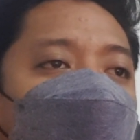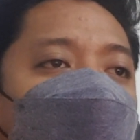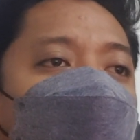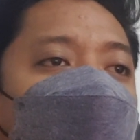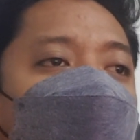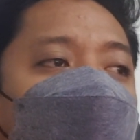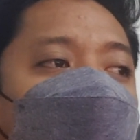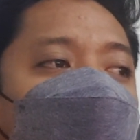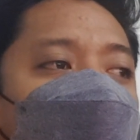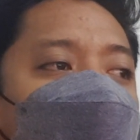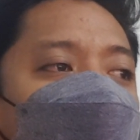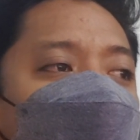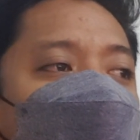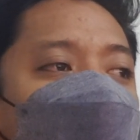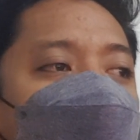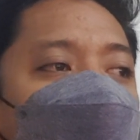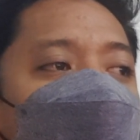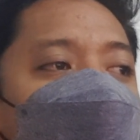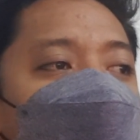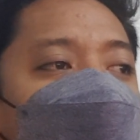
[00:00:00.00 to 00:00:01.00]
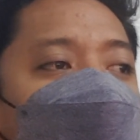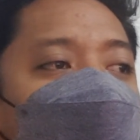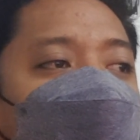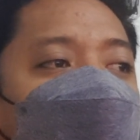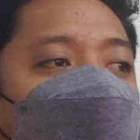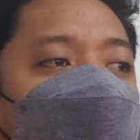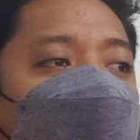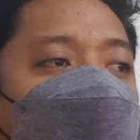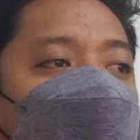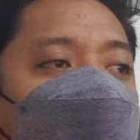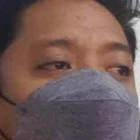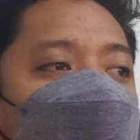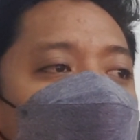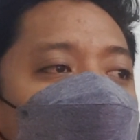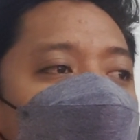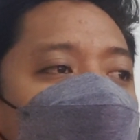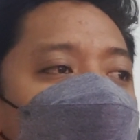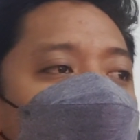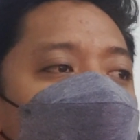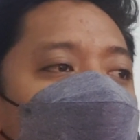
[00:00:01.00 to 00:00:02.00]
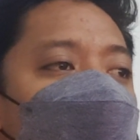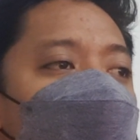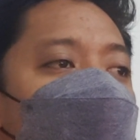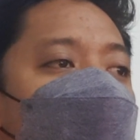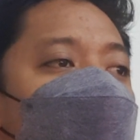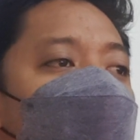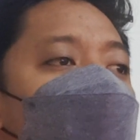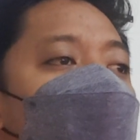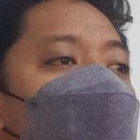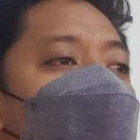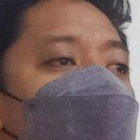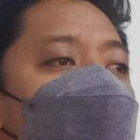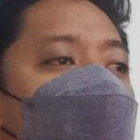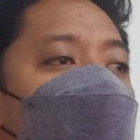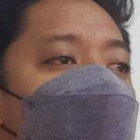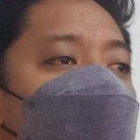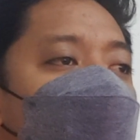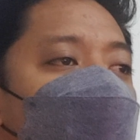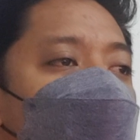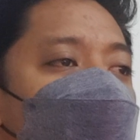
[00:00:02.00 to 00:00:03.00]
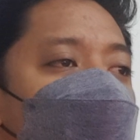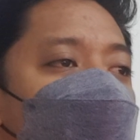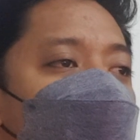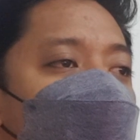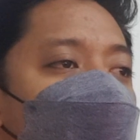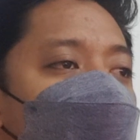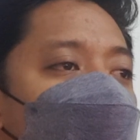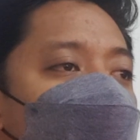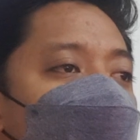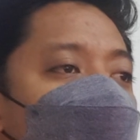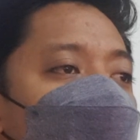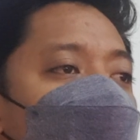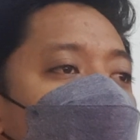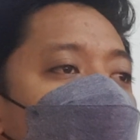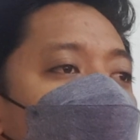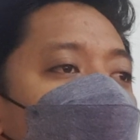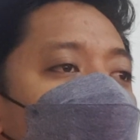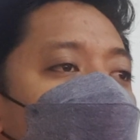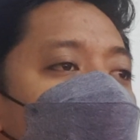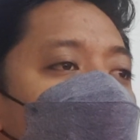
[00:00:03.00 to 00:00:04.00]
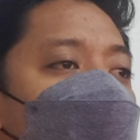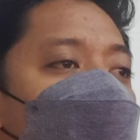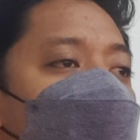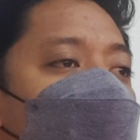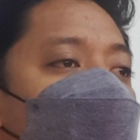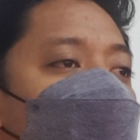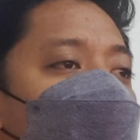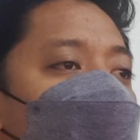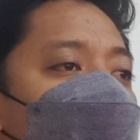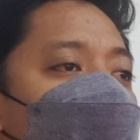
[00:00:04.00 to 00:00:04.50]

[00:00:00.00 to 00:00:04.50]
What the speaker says: The US public health insurance are Medicare, Medicaid,